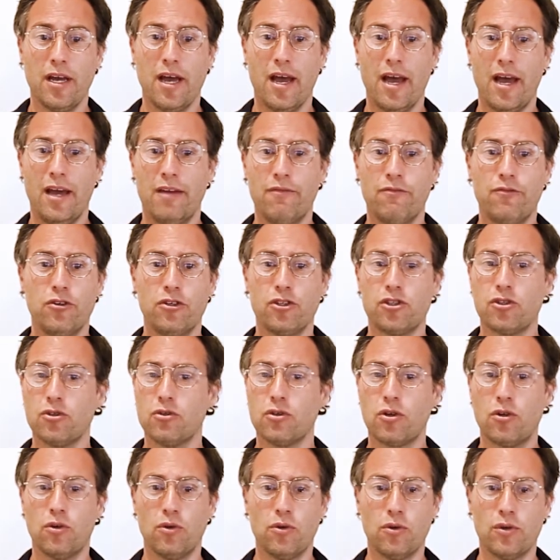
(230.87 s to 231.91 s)
and virtual
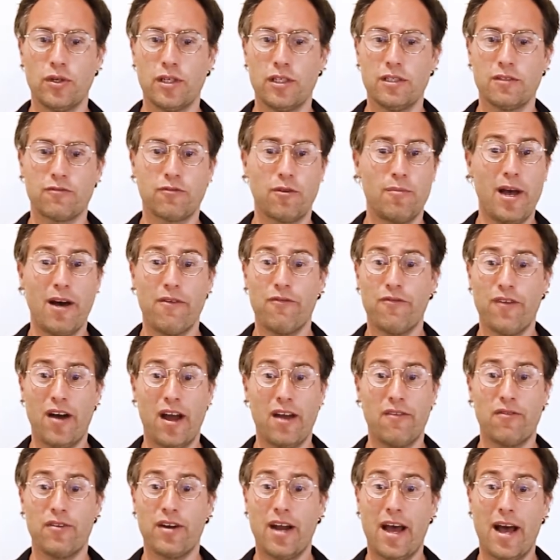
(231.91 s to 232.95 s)
coins from our
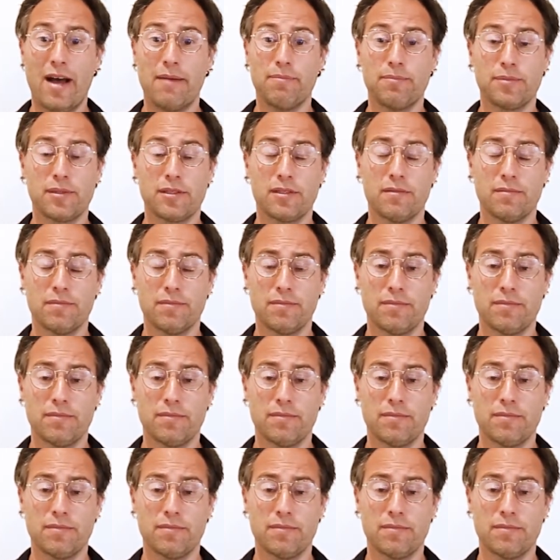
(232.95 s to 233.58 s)
favourite apps.